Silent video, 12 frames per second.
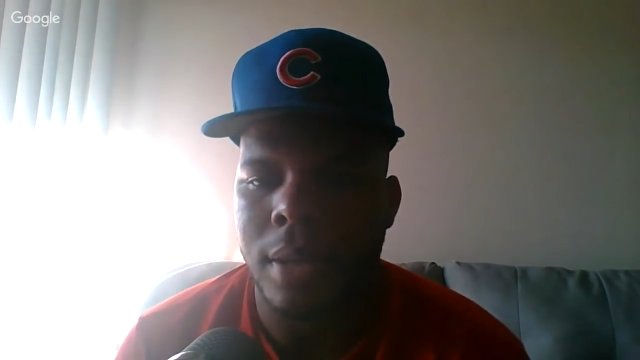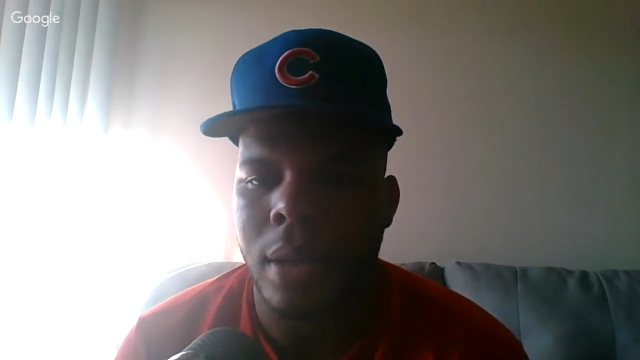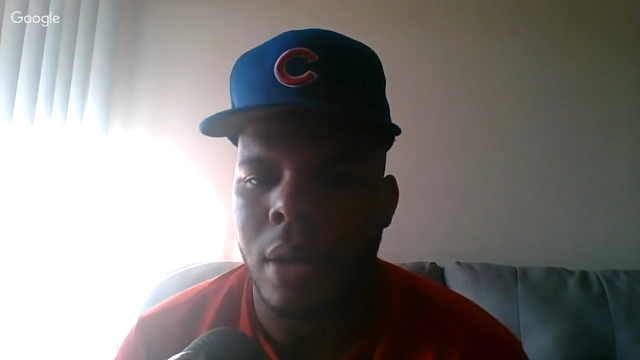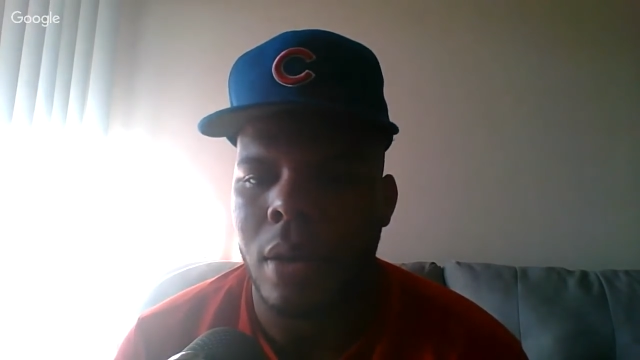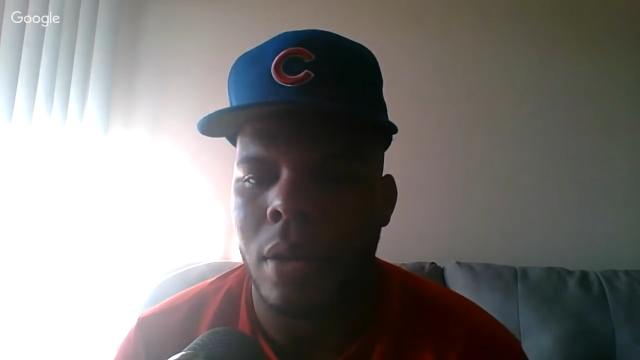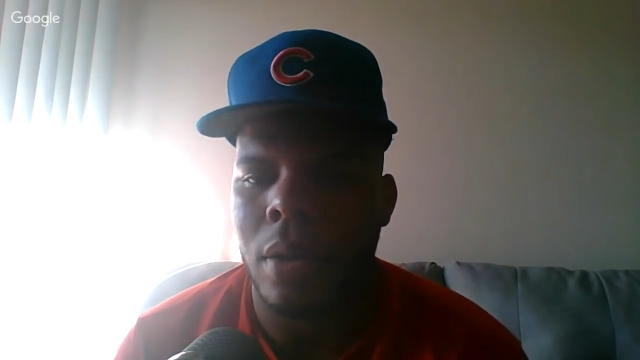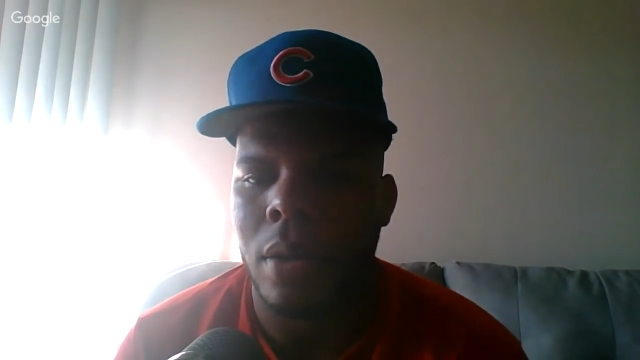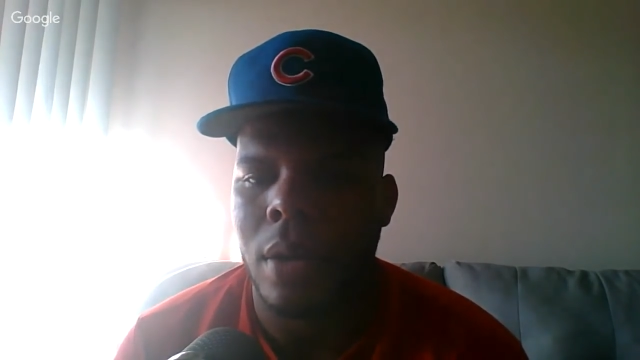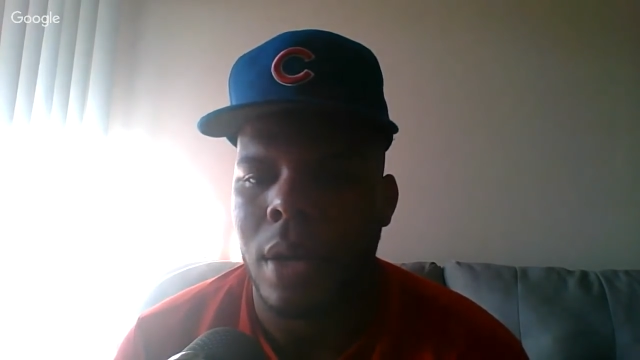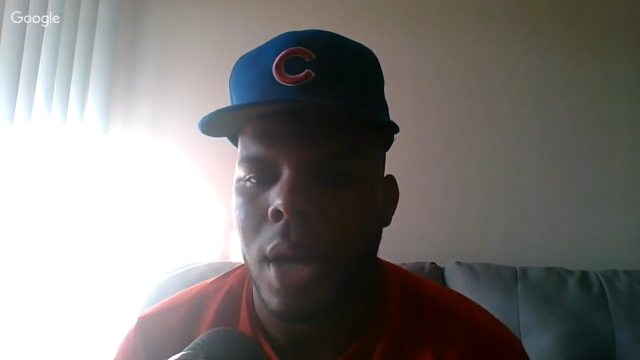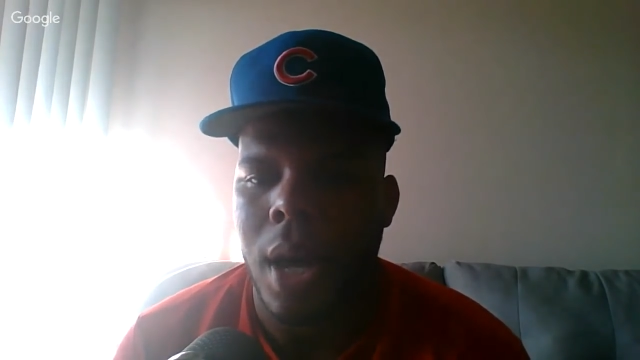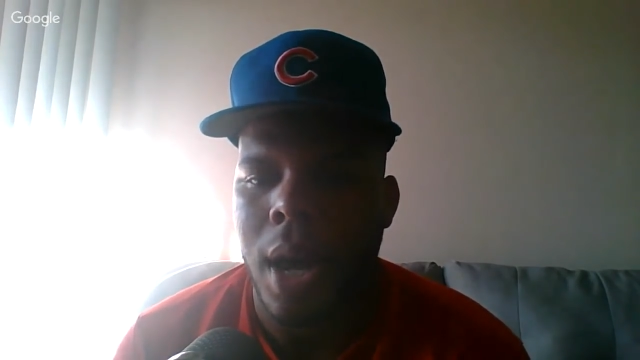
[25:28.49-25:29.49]
So
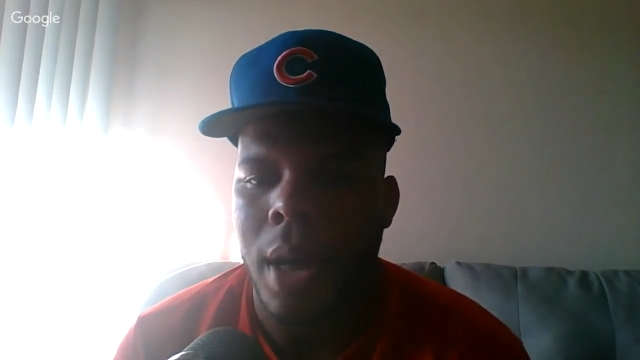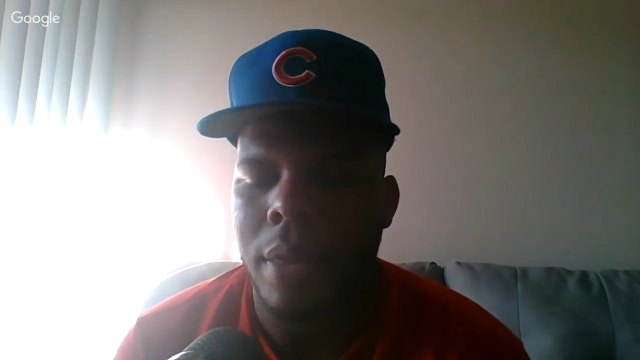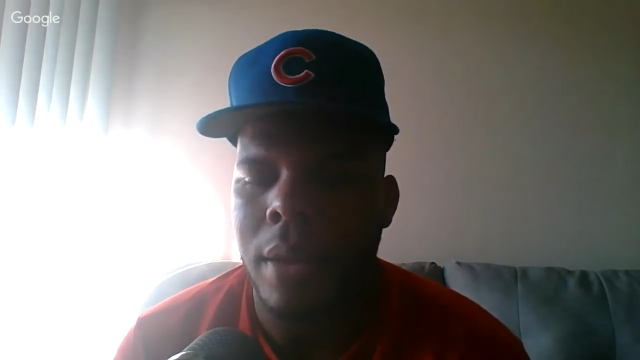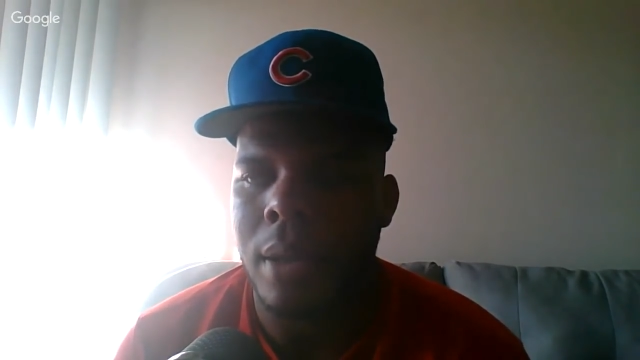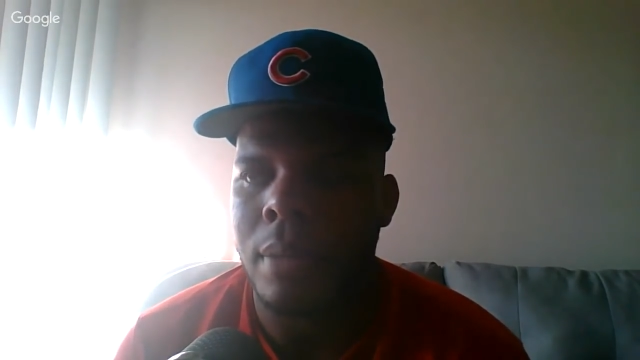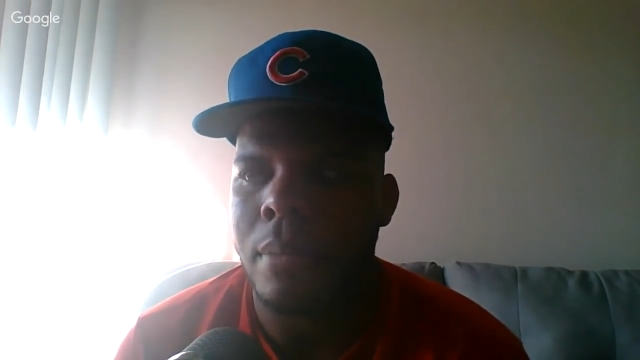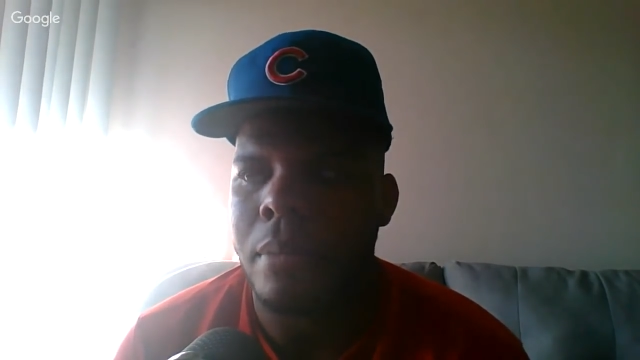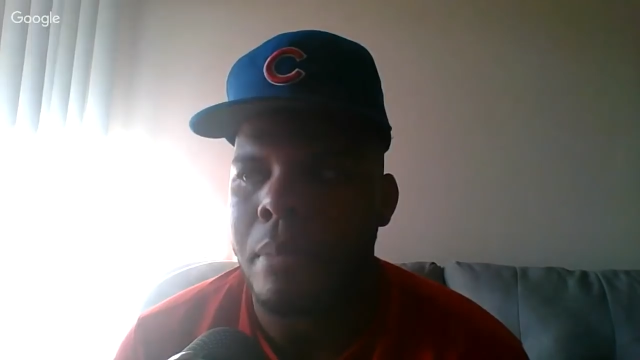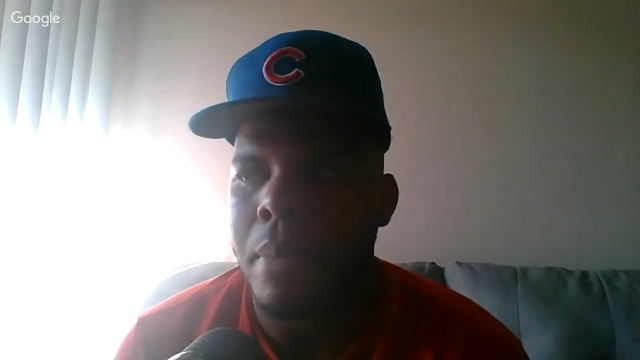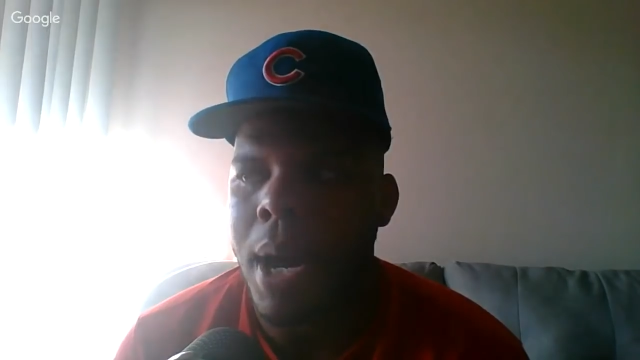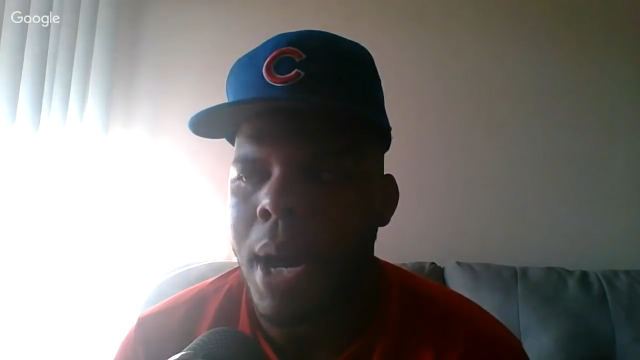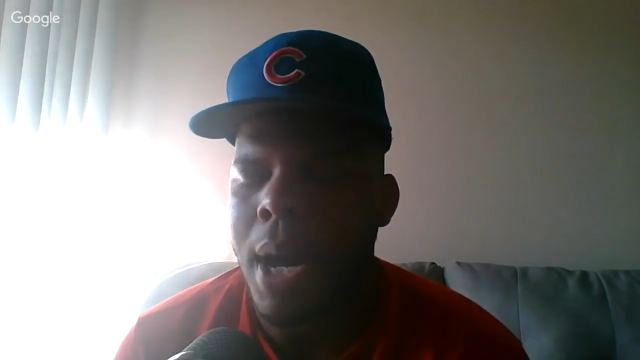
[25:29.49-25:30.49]
I think
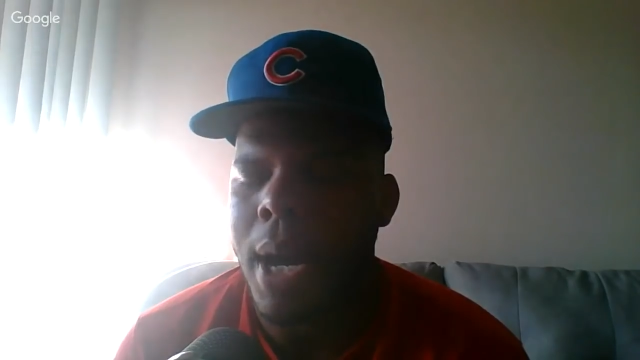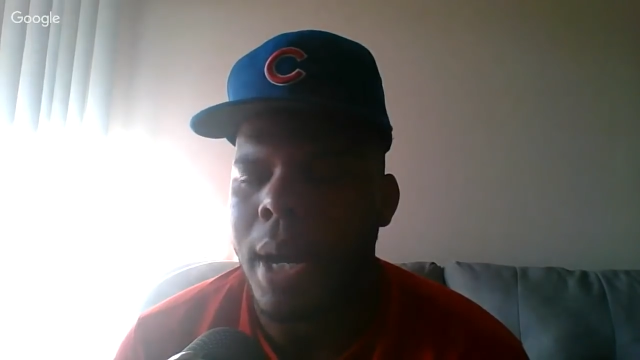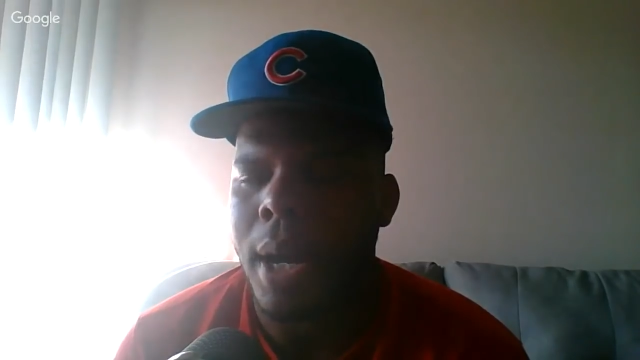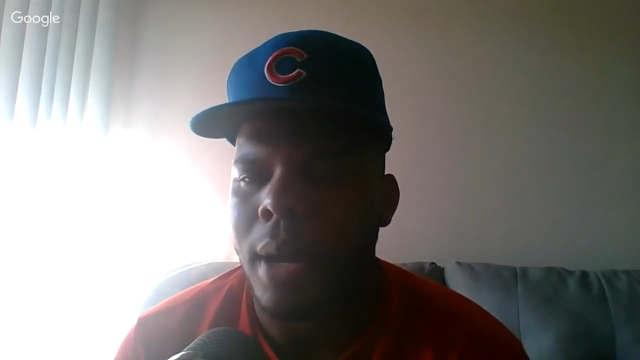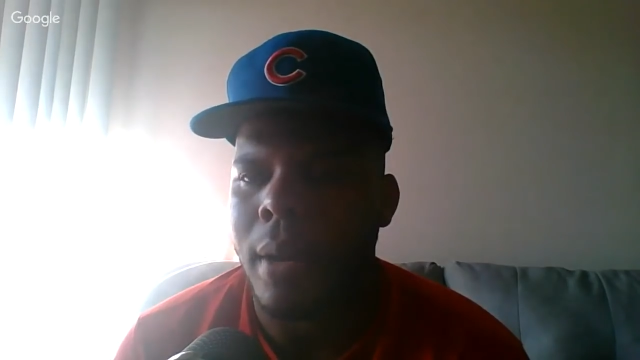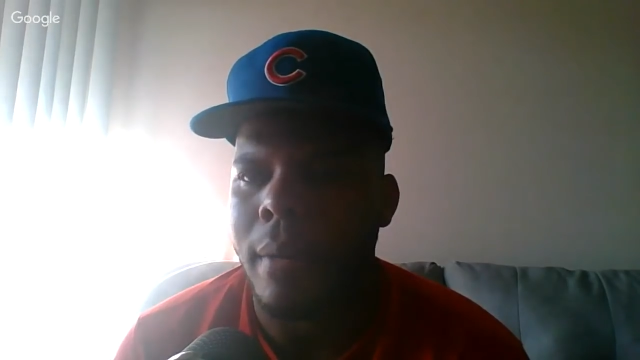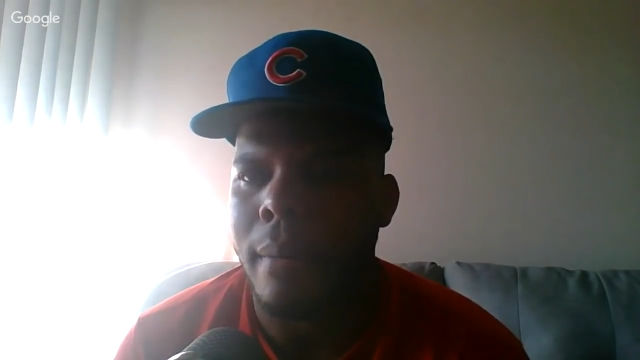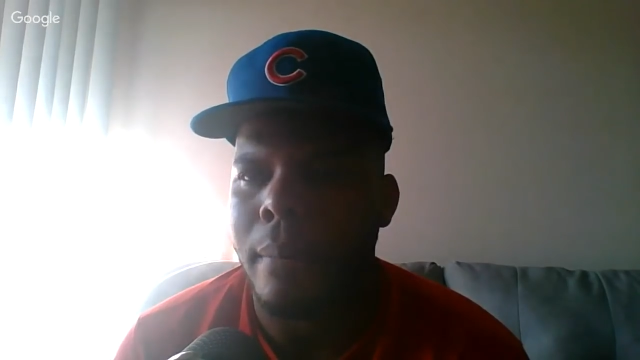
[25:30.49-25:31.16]
my